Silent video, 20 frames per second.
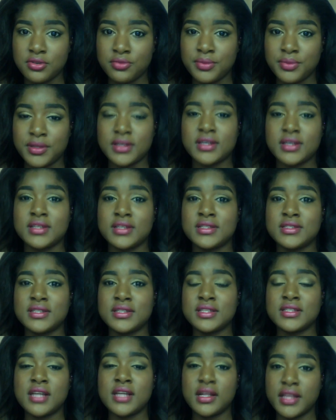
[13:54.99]
because it's
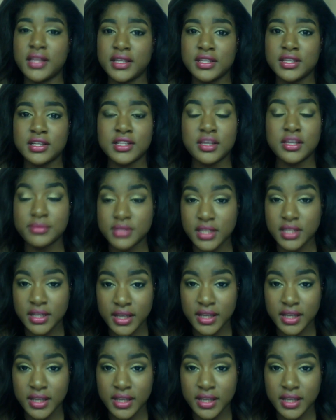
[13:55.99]
not like the claim's getting